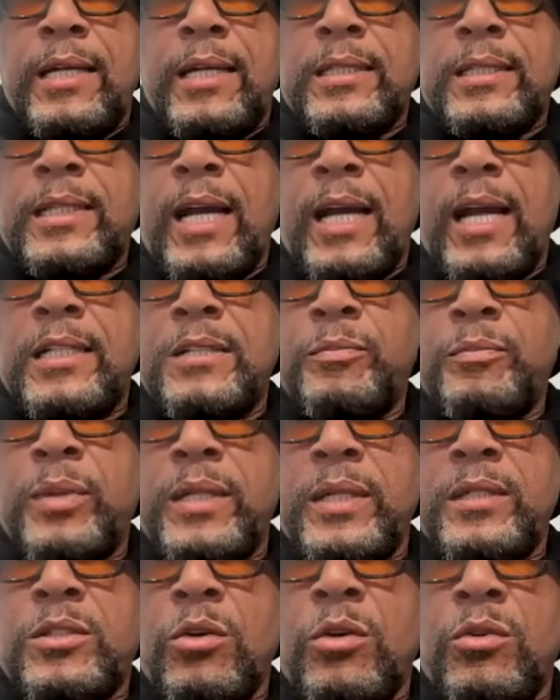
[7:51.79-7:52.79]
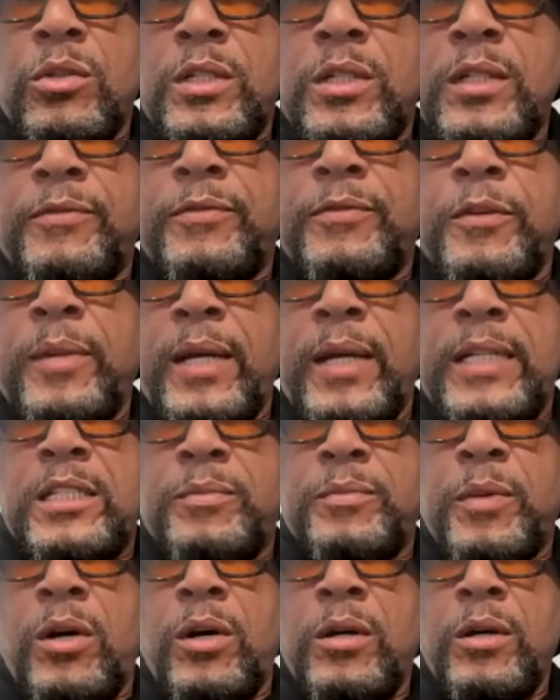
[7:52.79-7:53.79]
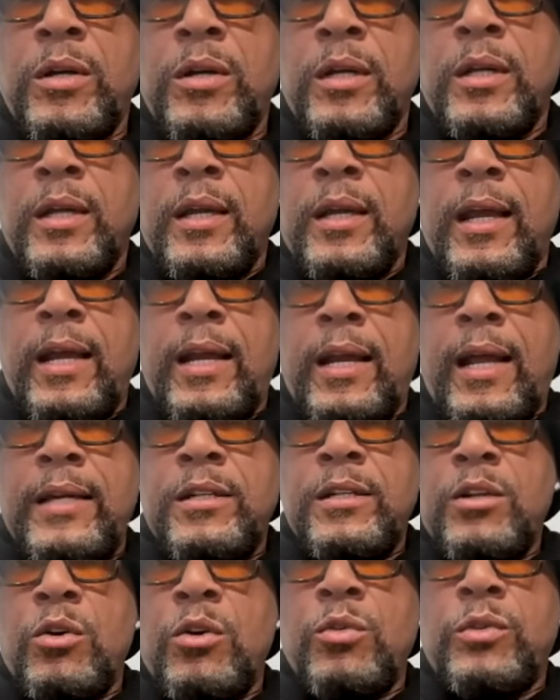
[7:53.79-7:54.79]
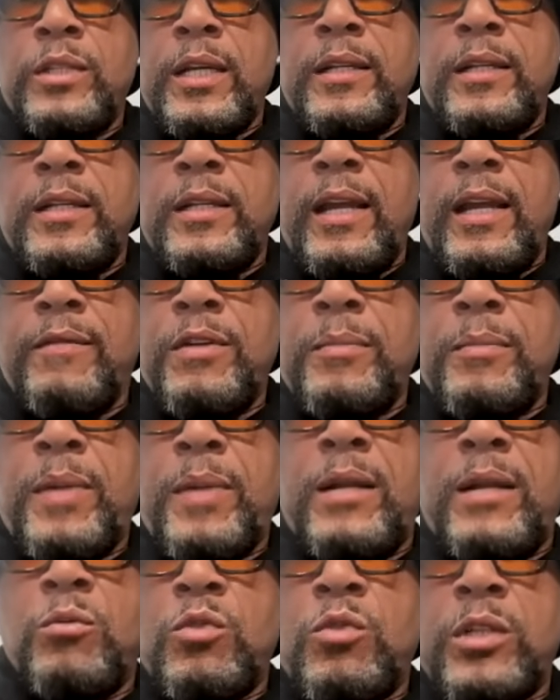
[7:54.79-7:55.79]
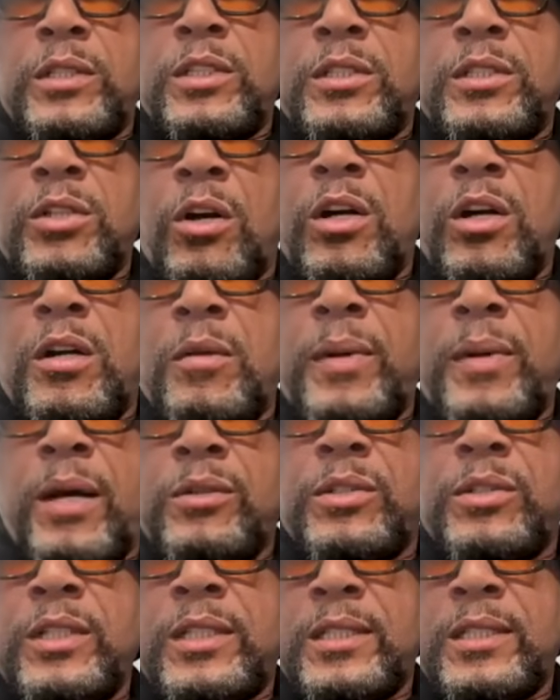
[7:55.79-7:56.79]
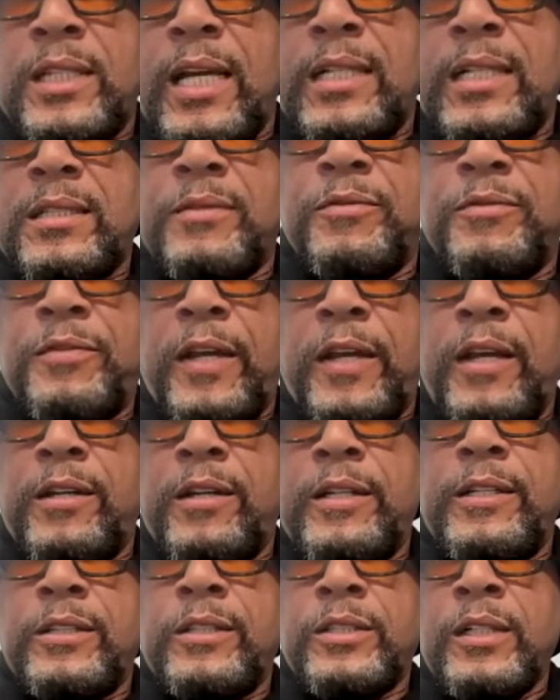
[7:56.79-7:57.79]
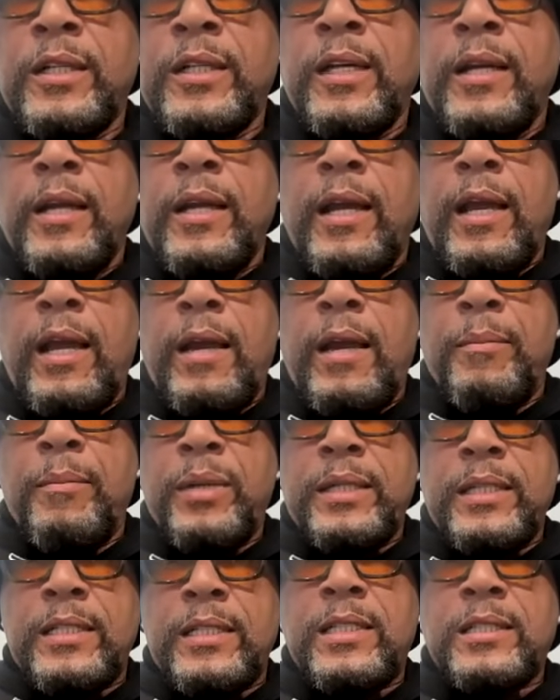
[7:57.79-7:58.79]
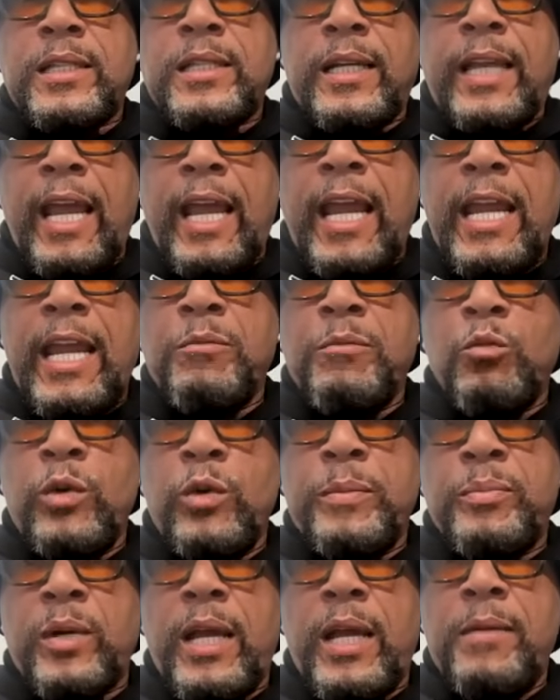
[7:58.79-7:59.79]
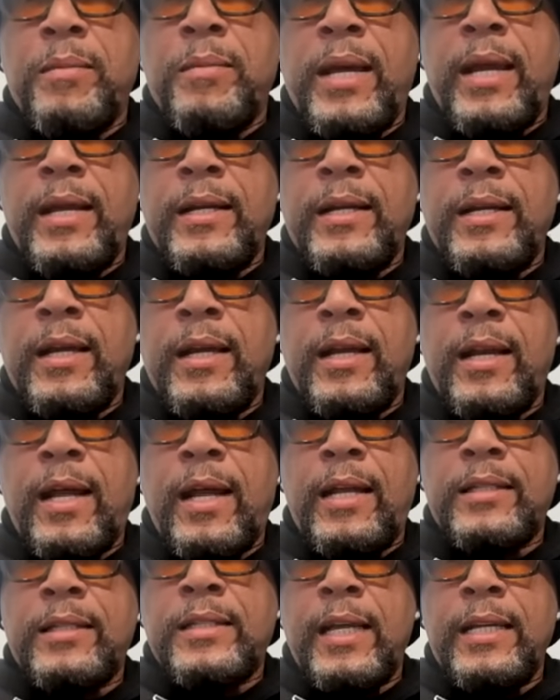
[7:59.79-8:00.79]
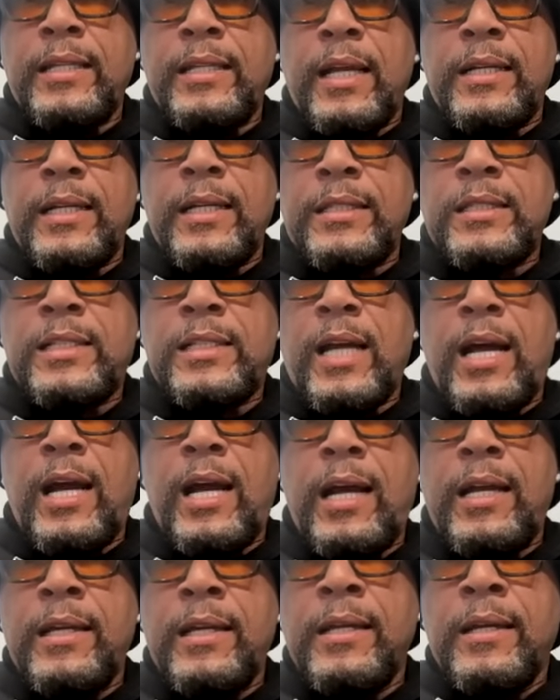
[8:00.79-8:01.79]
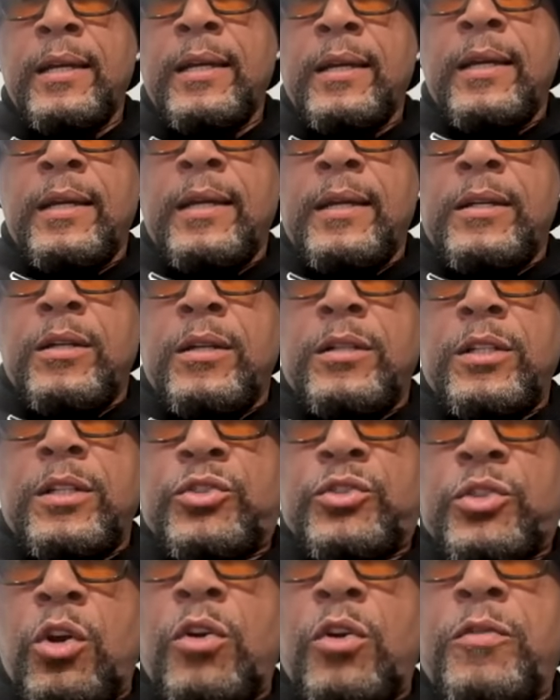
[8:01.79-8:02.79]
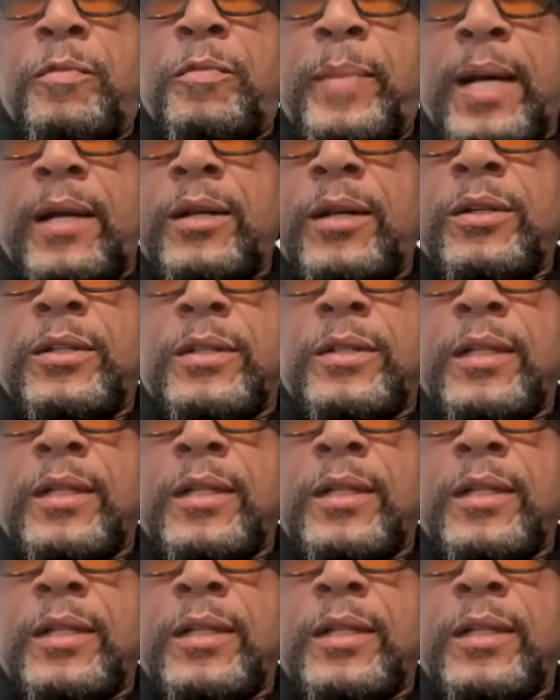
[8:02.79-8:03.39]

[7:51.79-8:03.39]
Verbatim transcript: This guy has been so good for baseball. And I know that everybody wants to talk about success and failures. But this is a game we play, man. And I think that this guy deserve better.